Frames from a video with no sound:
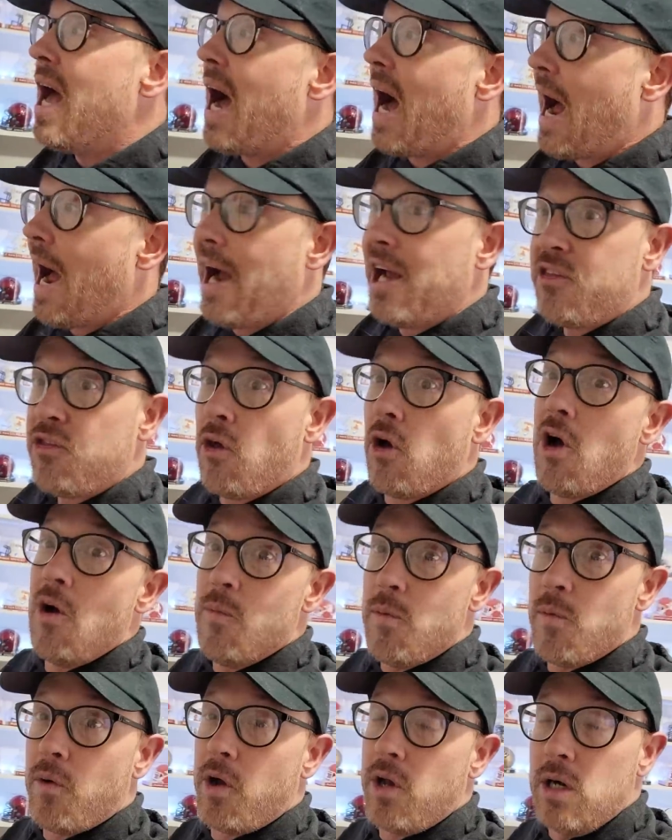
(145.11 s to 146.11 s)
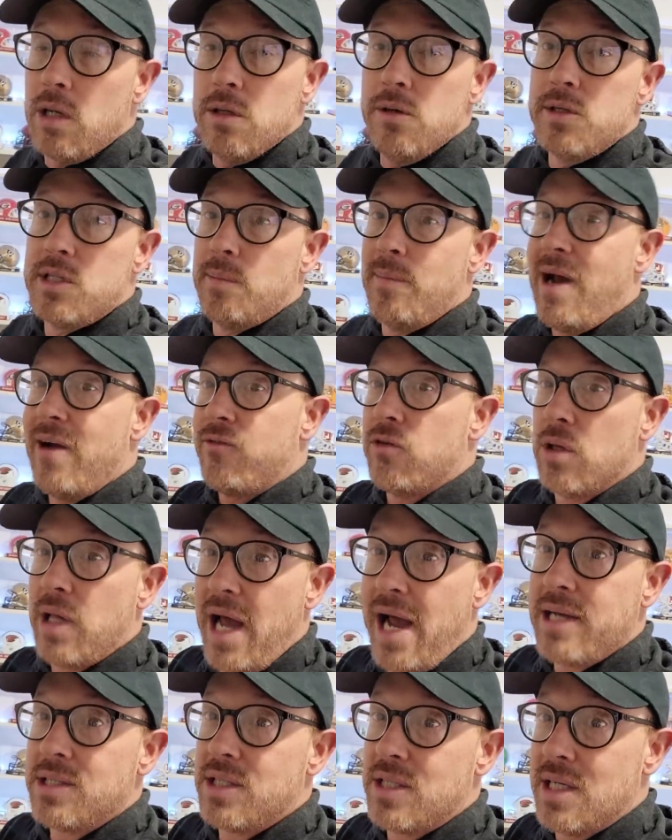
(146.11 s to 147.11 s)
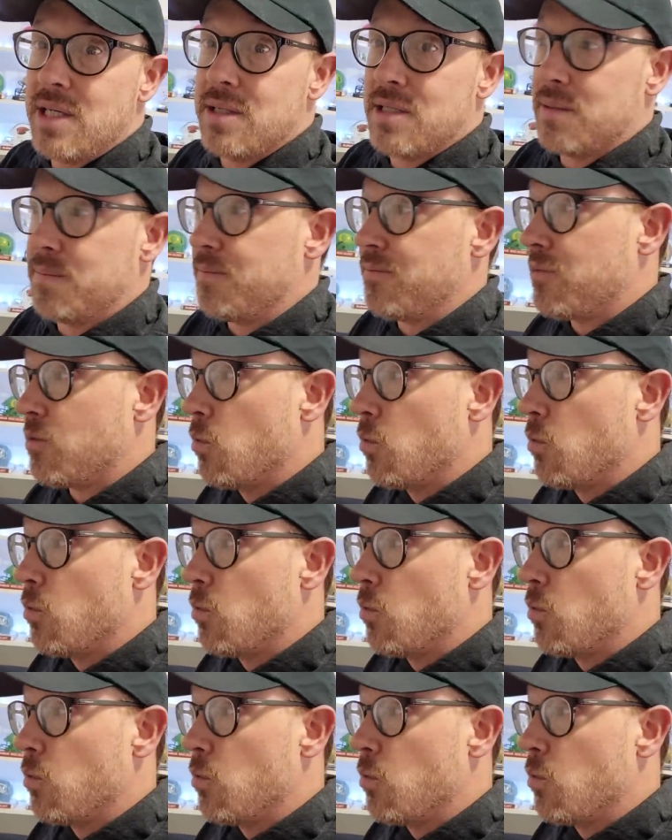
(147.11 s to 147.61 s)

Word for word: I thought we were going to lose him after last season.